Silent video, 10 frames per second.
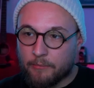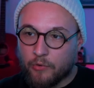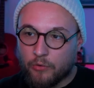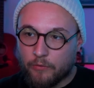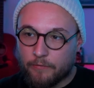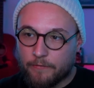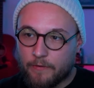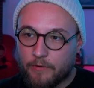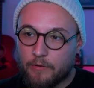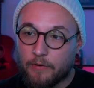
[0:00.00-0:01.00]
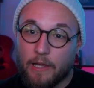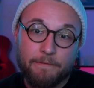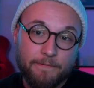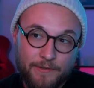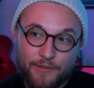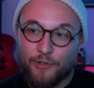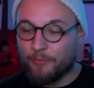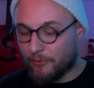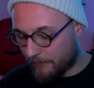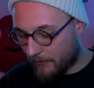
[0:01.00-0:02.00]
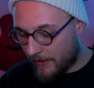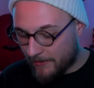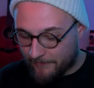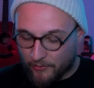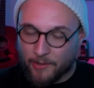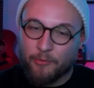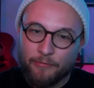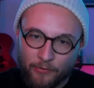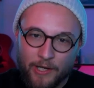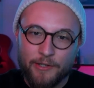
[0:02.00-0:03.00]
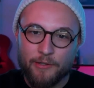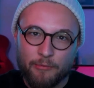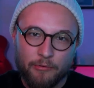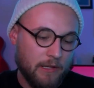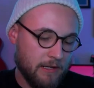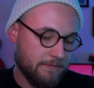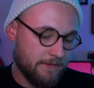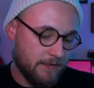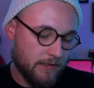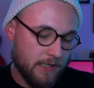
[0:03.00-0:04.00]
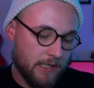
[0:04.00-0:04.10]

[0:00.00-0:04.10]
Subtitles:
move left, you move right. If you want to move right, you move left.